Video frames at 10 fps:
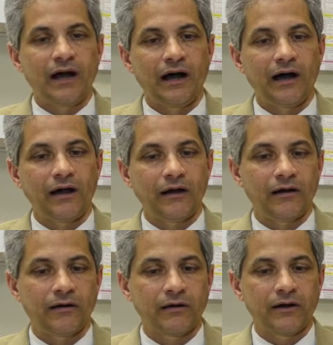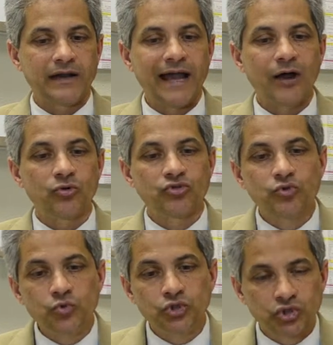are now
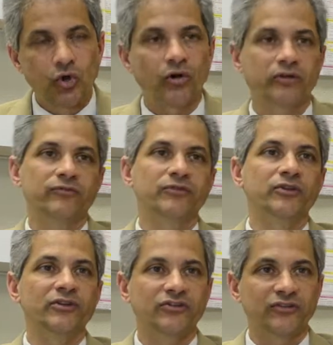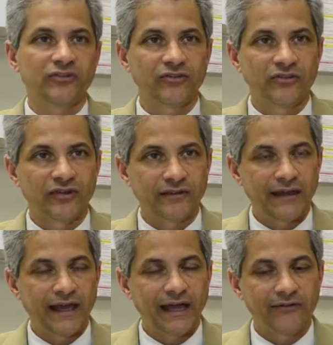too short for the distances that they
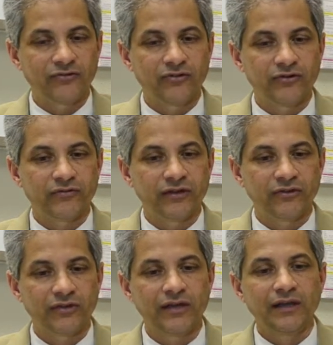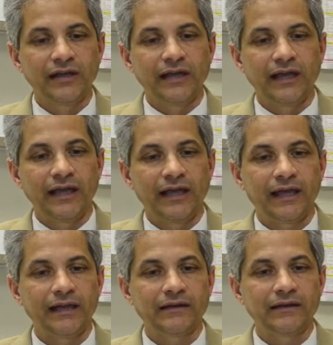have to traverse
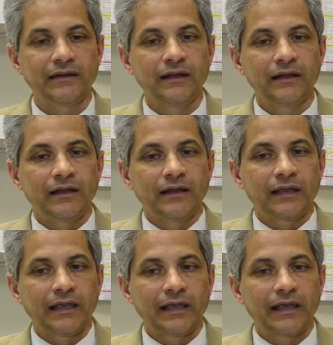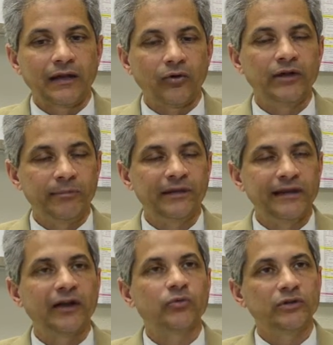and can only be
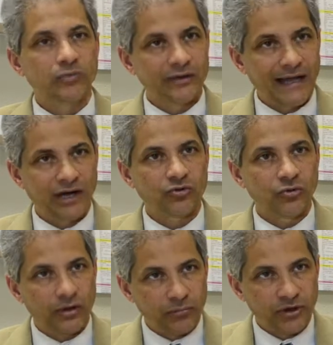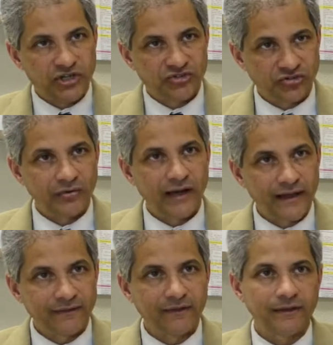dealt with actual operations to
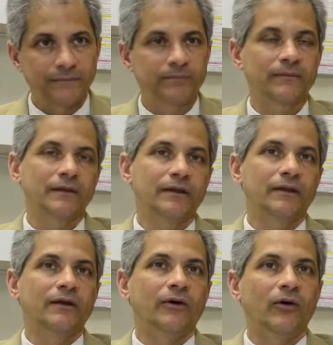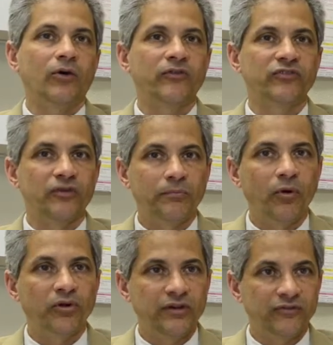lengthen them. Or if there are
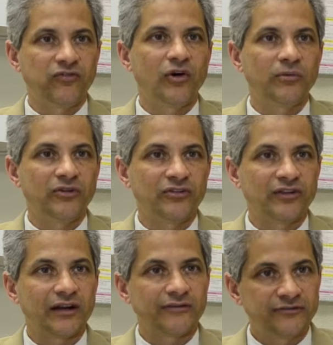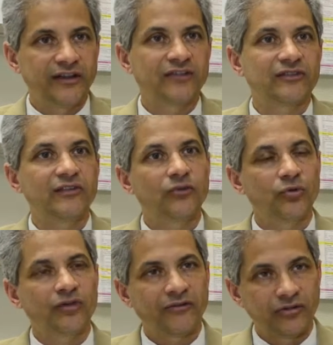bony deformities that are fixed, then
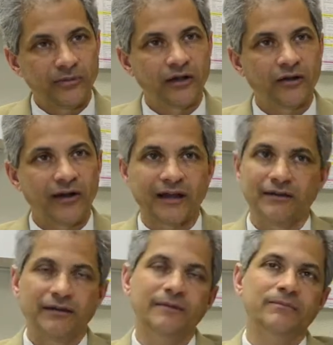those have to be corrected